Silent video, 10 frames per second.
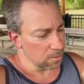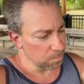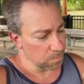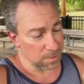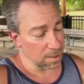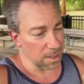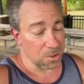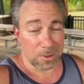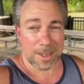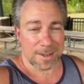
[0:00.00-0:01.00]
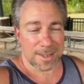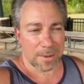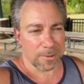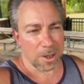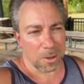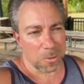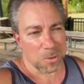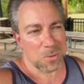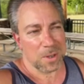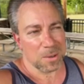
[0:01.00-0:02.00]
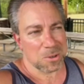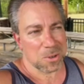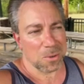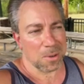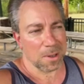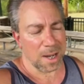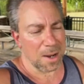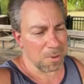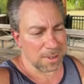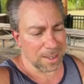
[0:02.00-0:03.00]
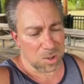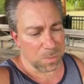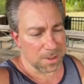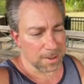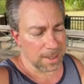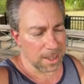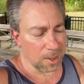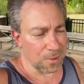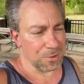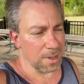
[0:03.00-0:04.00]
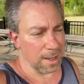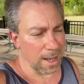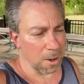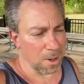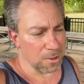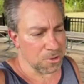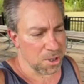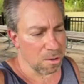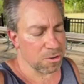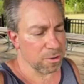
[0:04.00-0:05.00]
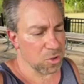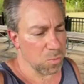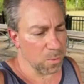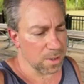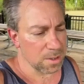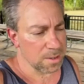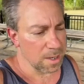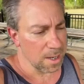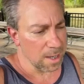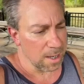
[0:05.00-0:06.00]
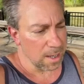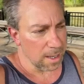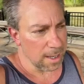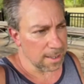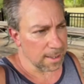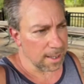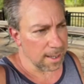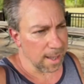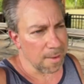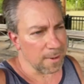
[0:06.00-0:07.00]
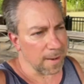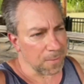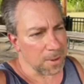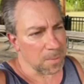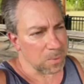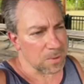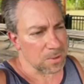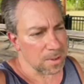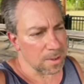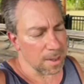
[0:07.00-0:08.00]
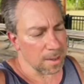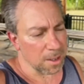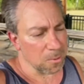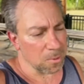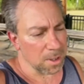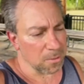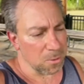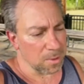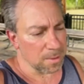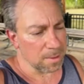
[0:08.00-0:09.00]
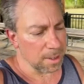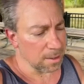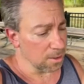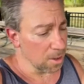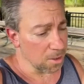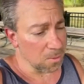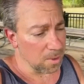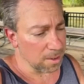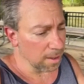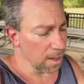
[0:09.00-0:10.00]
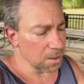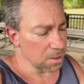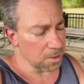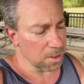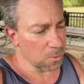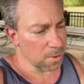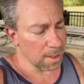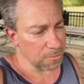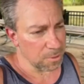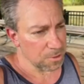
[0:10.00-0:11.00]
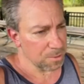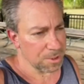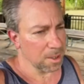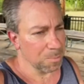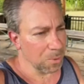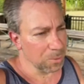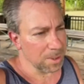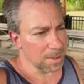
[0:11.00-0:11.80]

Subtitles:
But I deleted 700 of those videos, so everything has been deleted because I wanted to cherish those moments and not have it out there. Plus, I didn't want everyone, like the younger one, on there anymore after she was getting bullied.